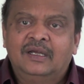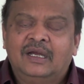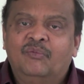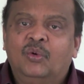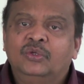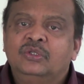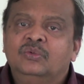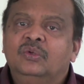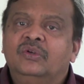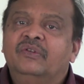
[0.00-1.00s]
I want you
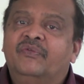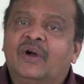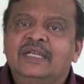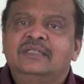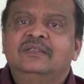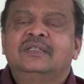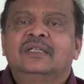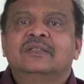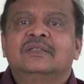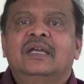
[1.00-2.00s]
to revise this
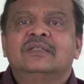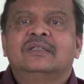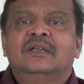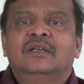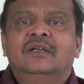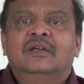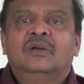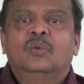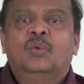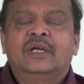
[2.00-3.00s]
exercise
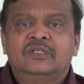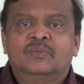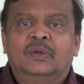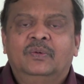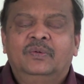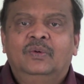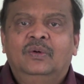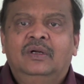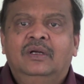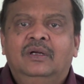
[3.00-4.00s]
once more.
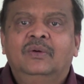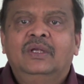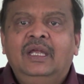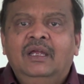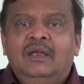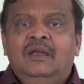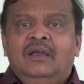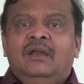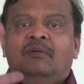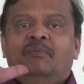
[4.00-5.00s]
Okay?
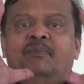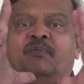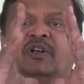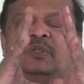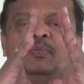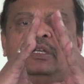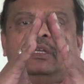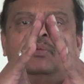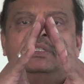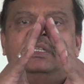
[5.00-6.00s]
First
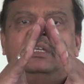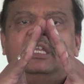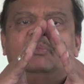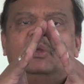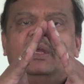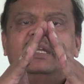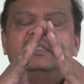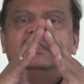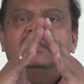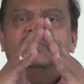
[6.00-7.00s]
prerequisite, keep your
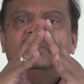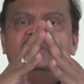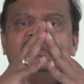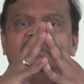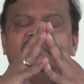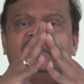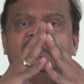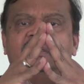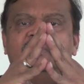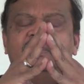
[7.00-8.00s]
hands in this position,
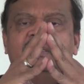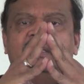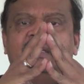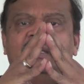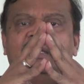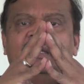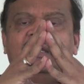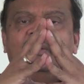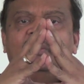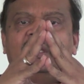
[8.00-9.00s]
fingertips.
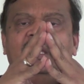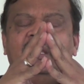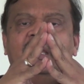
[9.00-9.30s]
Okay?